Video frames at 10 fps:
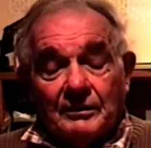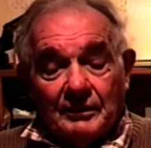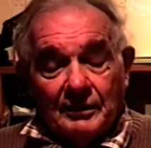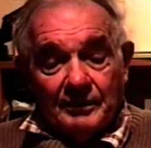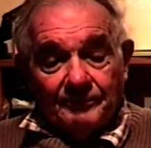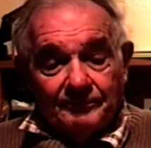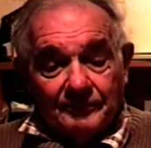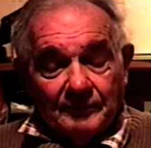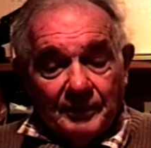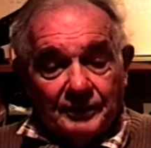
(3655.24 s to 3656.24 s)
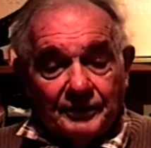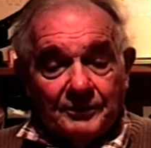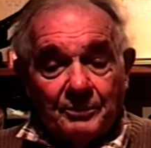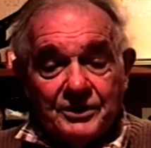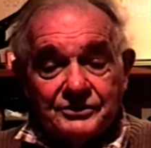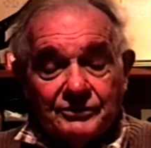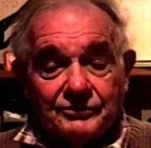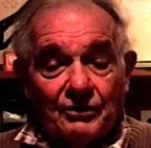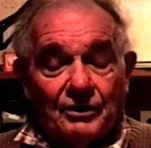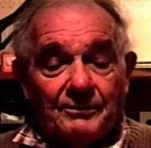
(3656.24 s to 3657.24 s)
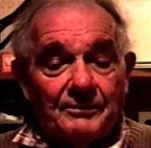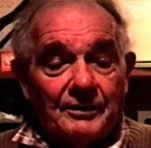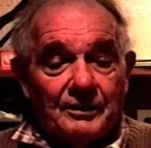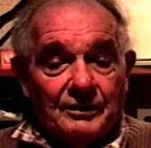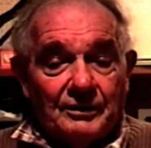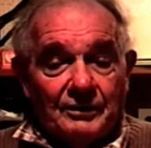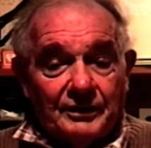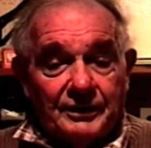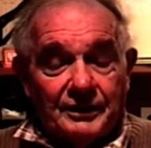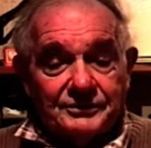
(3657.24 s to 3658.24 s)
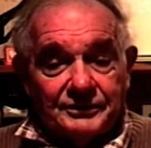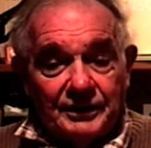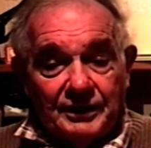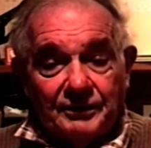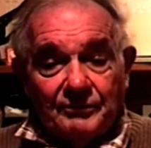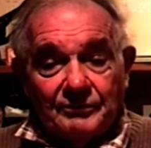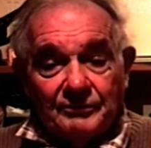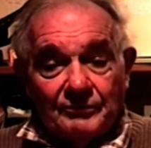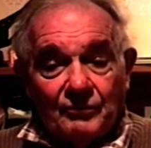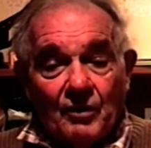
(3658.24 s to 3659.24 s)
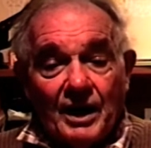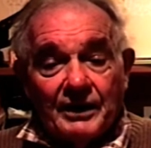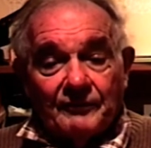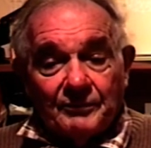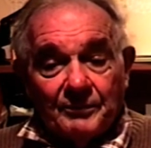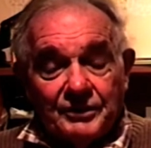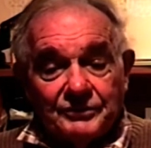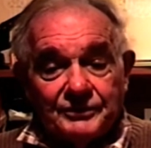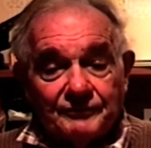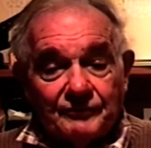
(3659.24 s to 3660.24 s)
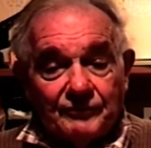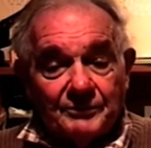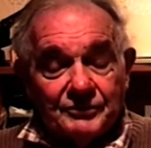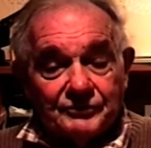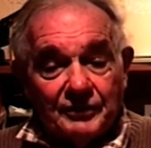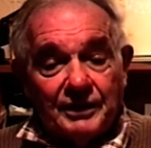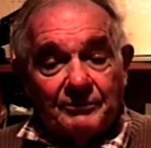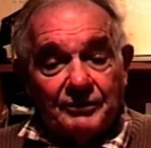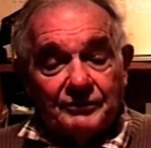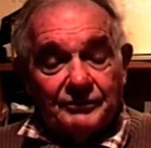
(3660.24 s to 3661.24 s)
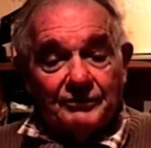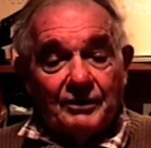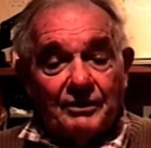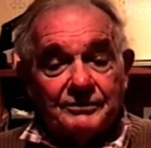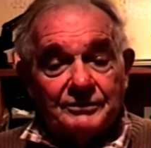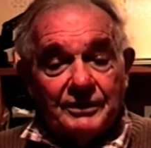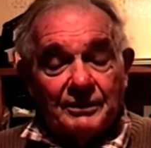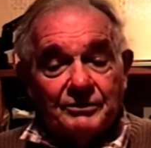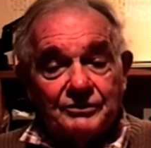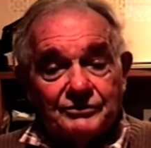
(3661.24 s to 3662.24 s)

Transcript: But at the present time, I can't see any way of it being shifted from the Strand because the railways have now been